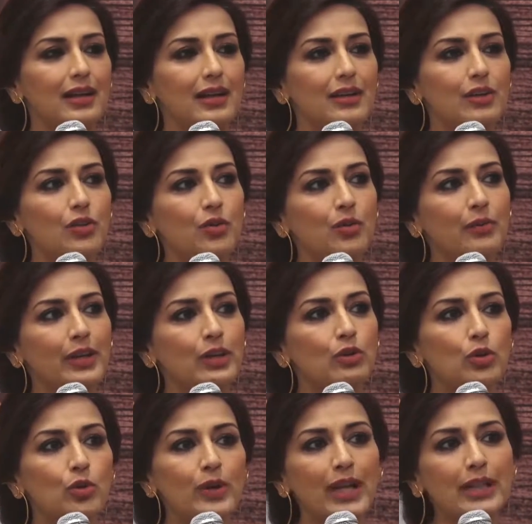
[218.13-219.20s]
you know when
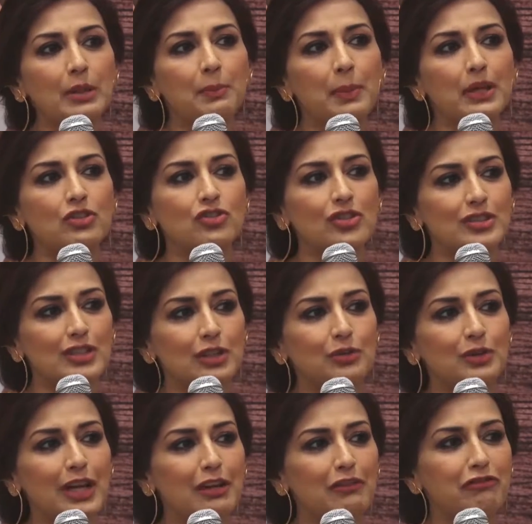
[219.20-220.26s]
you look at the pictures and
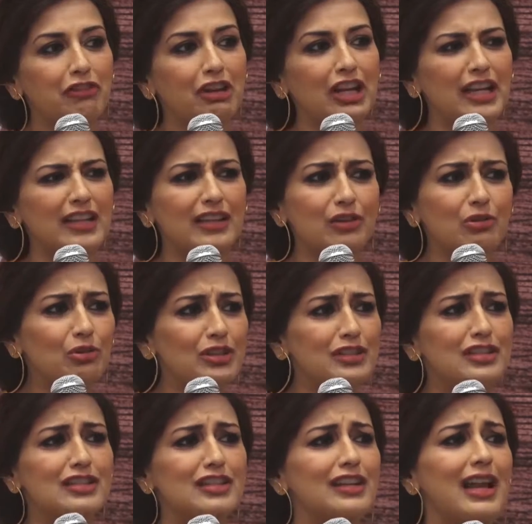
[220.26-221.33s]
you get a feeling that oh, this
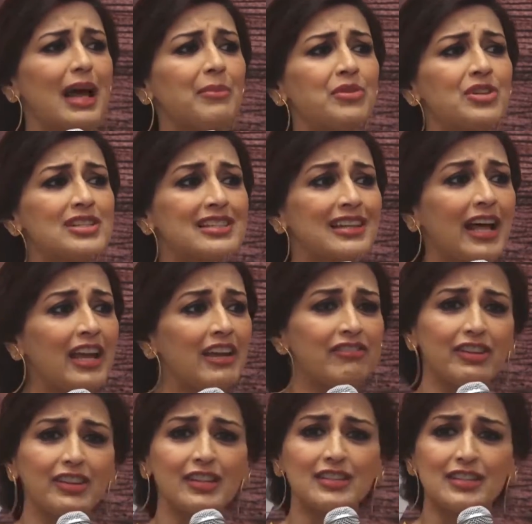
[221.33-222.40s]
is a glamorous life,
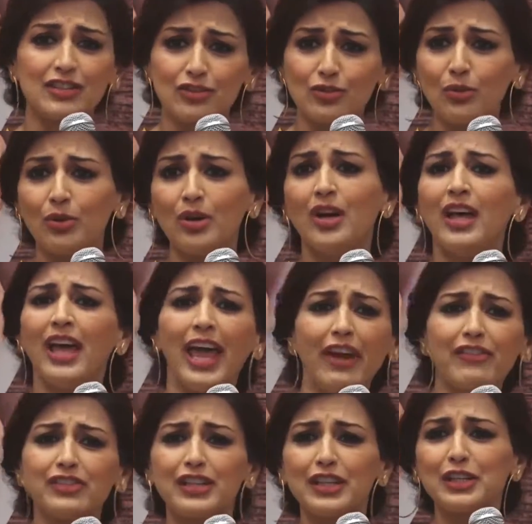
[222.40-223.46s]
and this is so
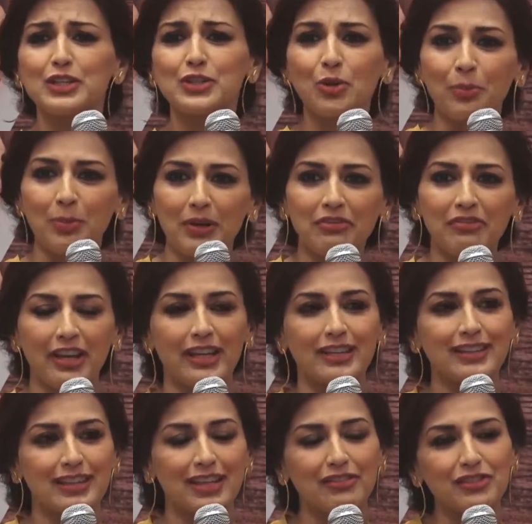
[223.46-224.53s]
everything is so
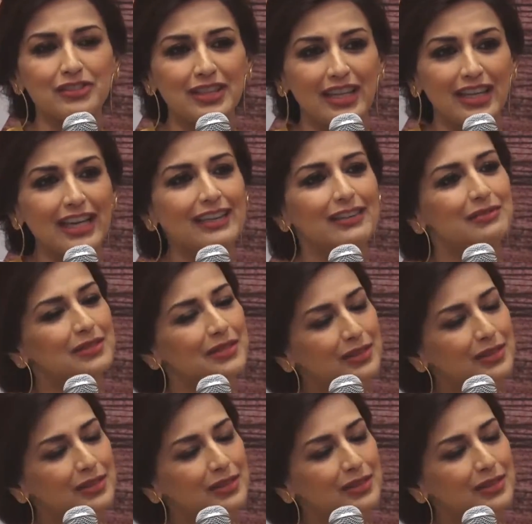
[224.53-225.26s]
perfect and everything, and